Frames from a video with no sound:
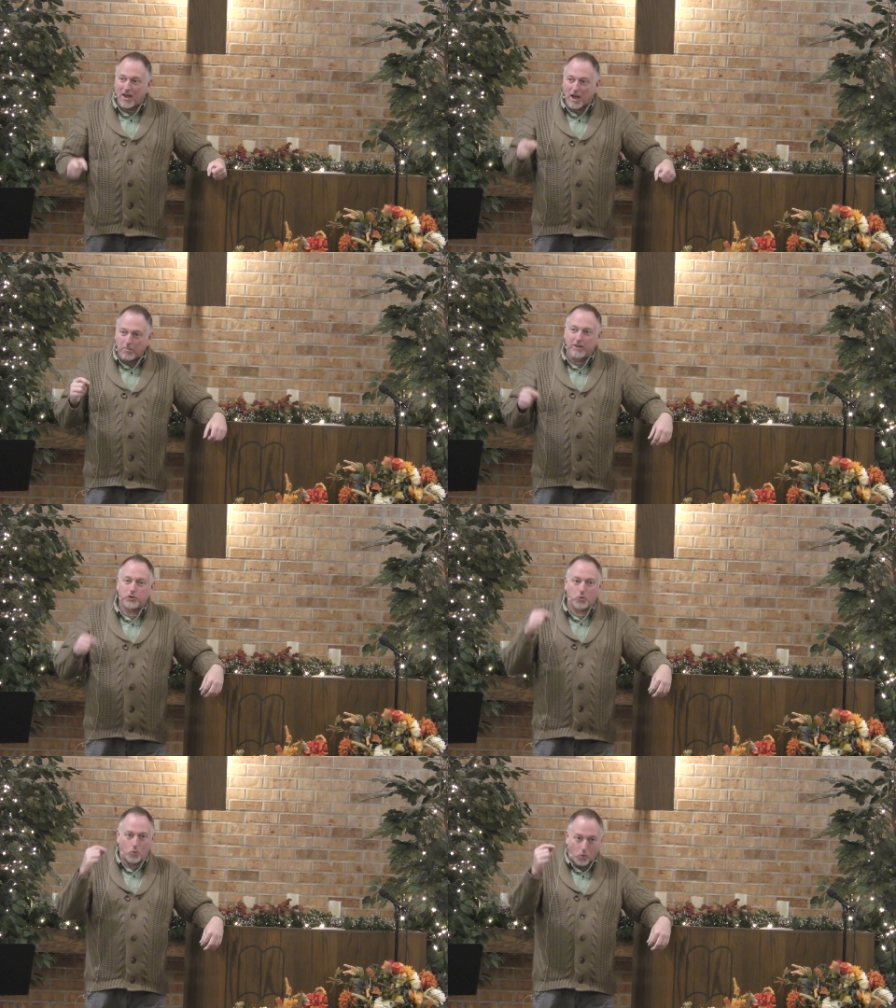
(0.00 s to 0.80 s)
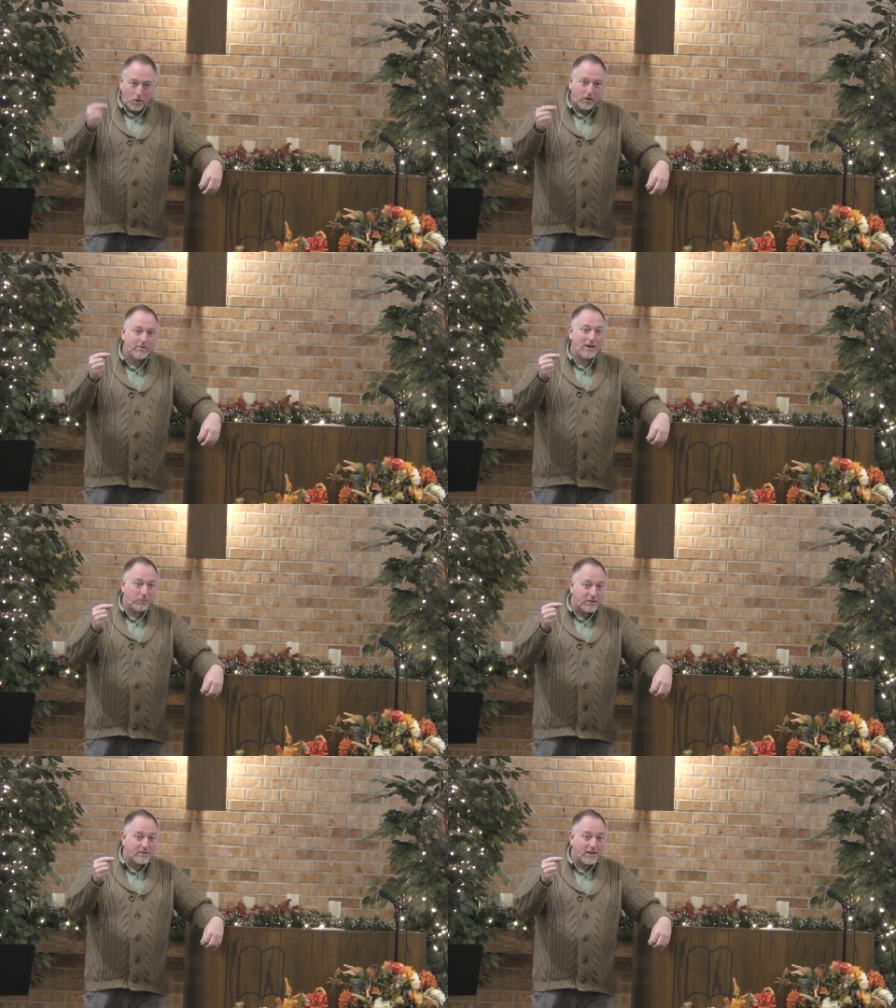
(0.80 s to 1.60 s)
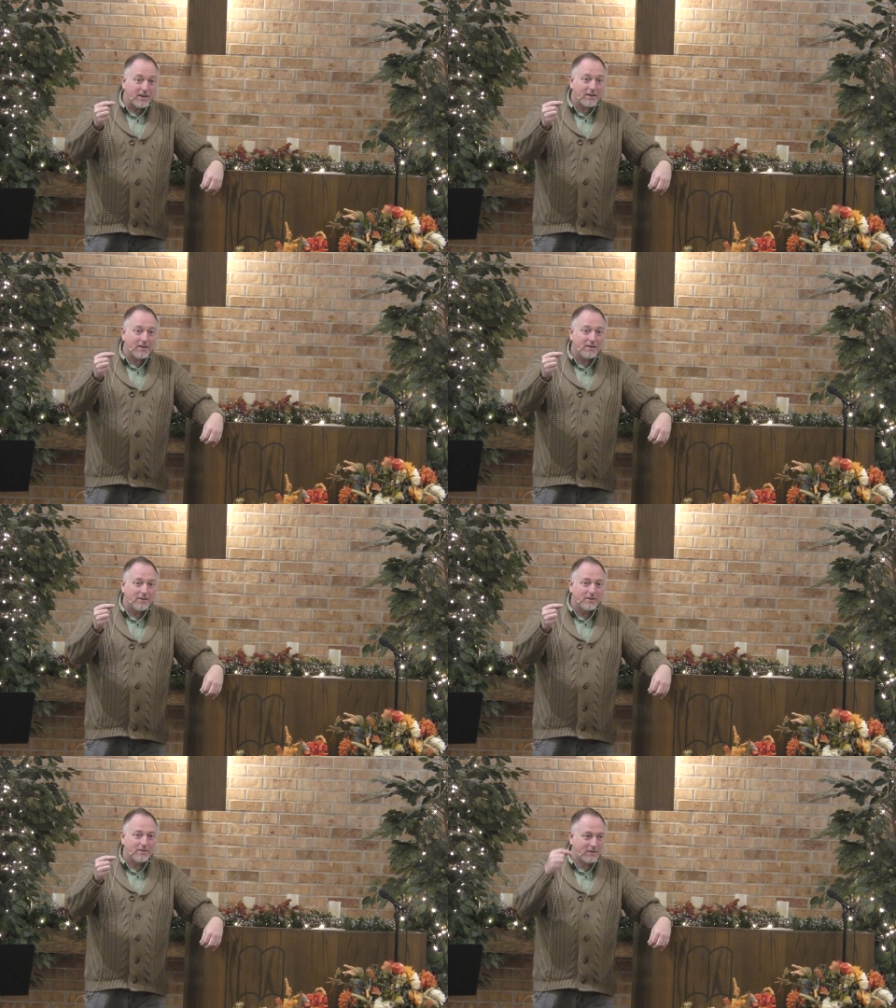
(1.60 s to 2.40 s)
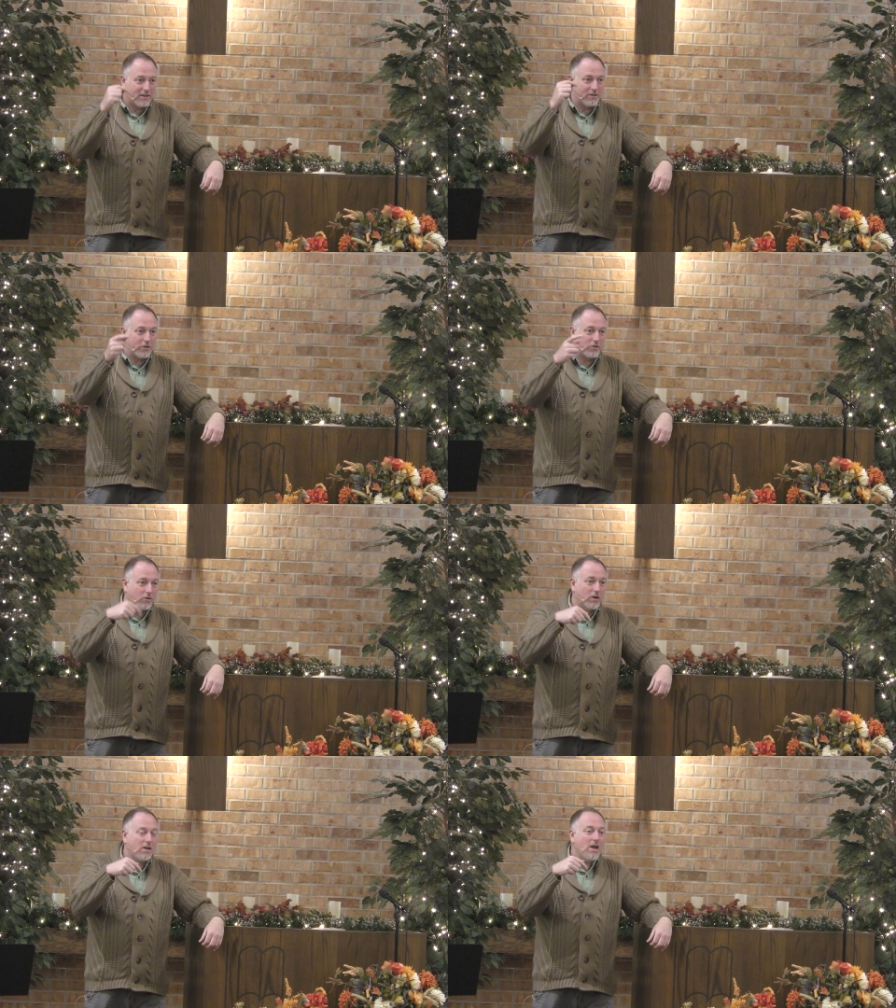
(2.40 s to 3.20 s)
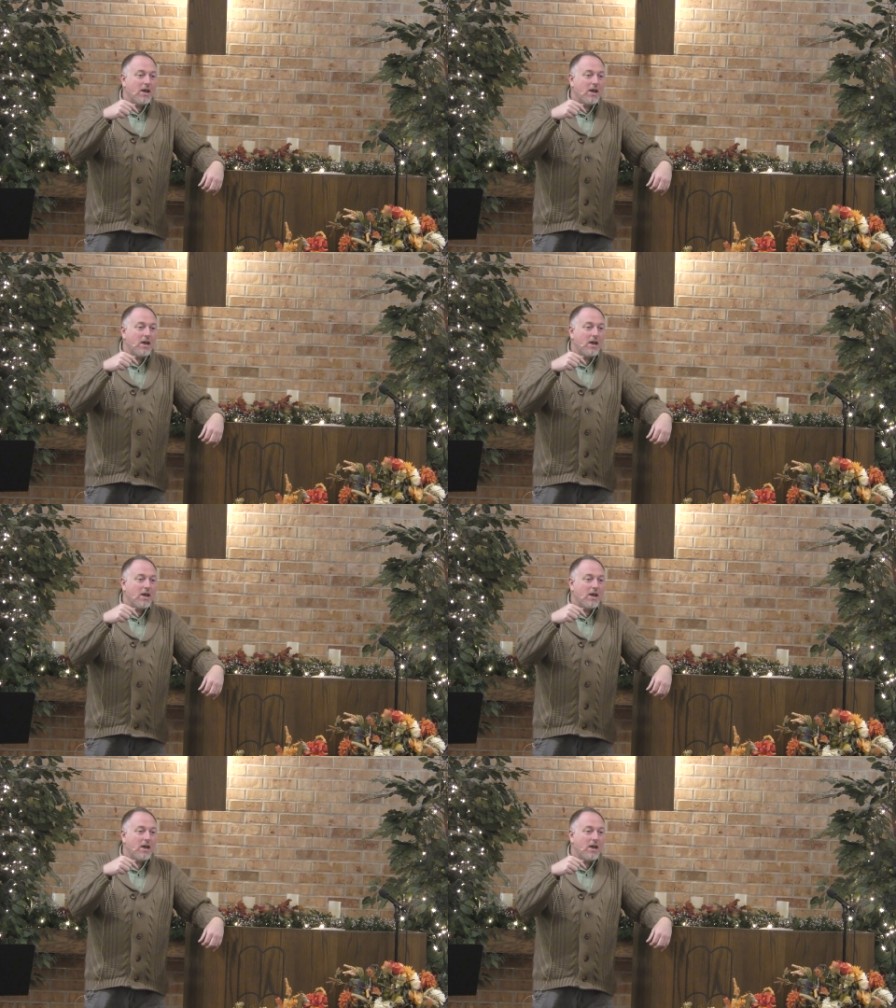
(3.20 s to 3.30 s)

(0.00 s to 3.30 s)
how much work that would take to continue going.